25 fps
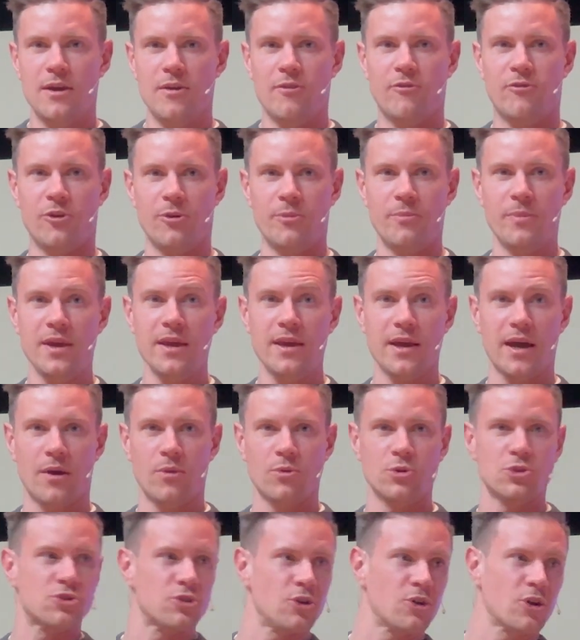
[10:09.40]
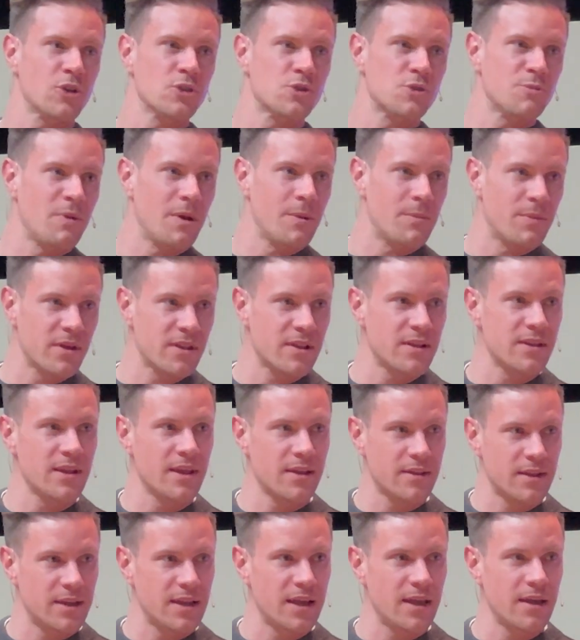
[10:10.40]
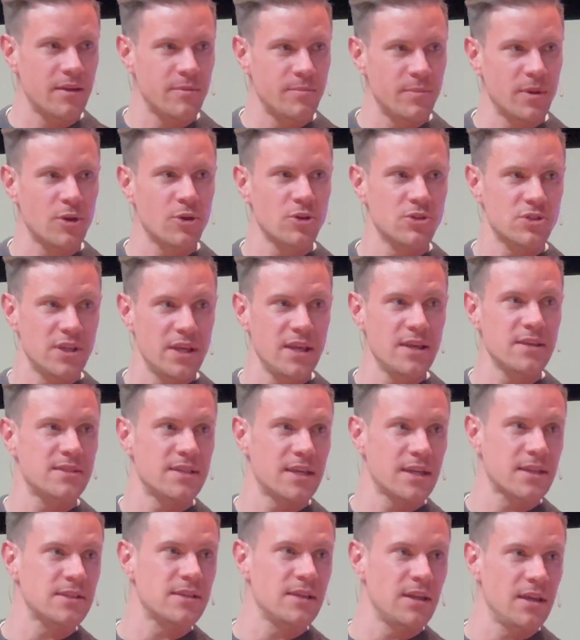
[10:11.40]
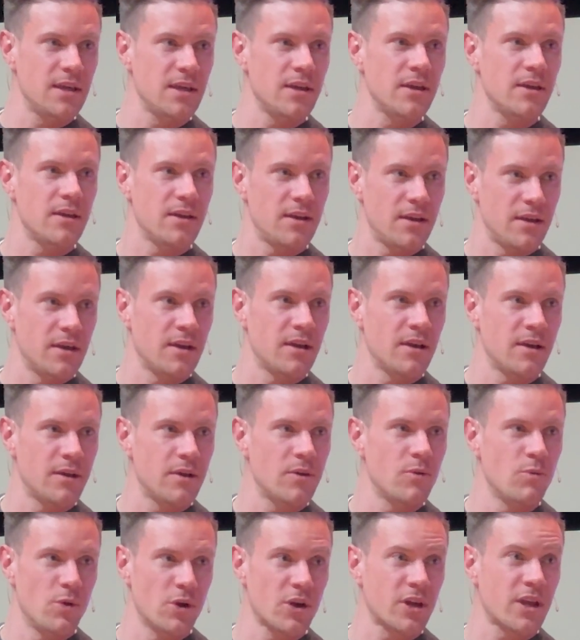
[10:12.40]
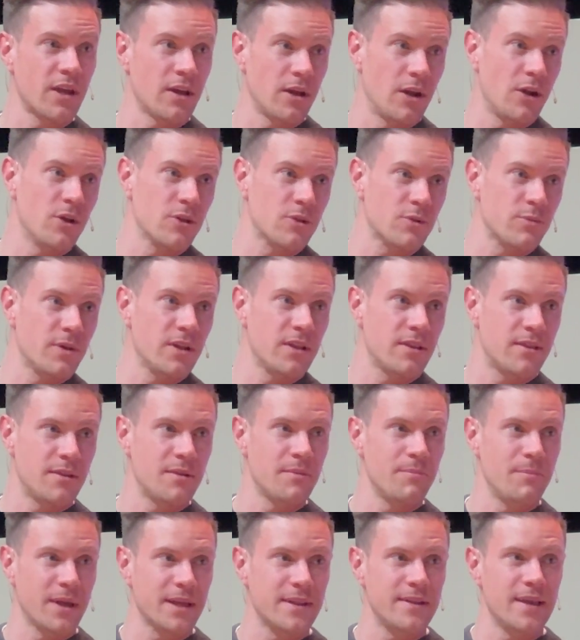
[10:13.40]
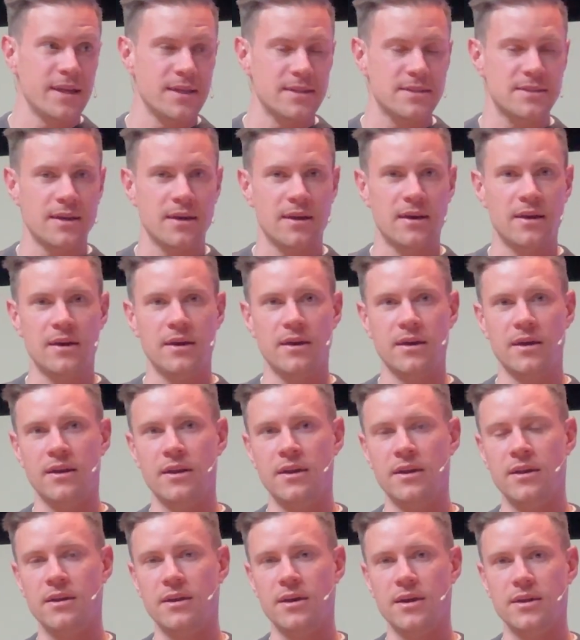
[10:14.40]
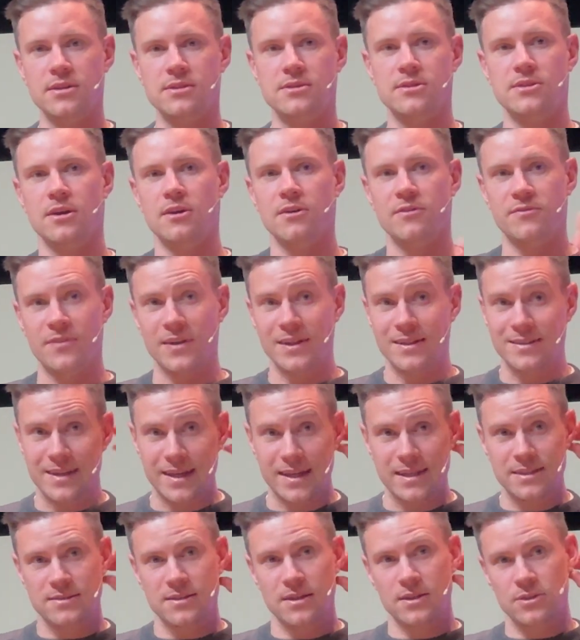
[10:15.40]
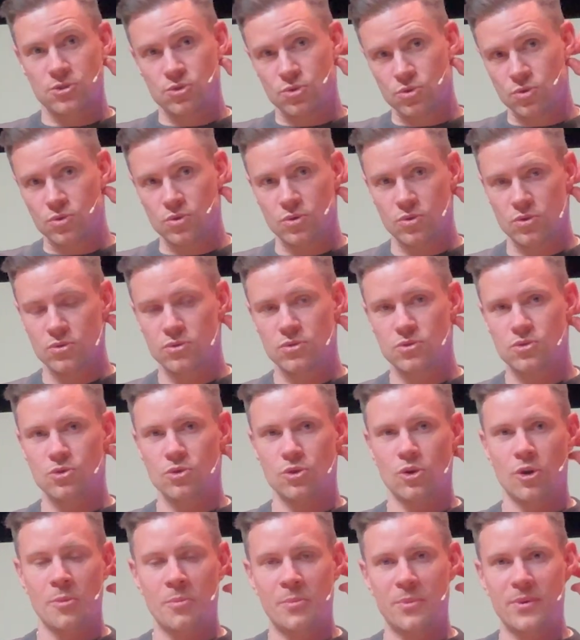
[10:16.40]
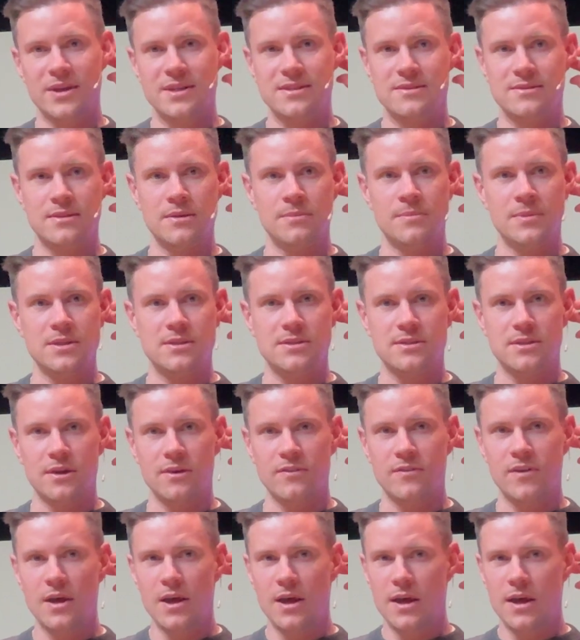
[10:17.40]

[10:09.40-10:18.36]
for me, I was talking to my brother the other day because he's actually uh, working a lot with big data mm-hmm. and, and, stuff and data to, to compress them and stuff.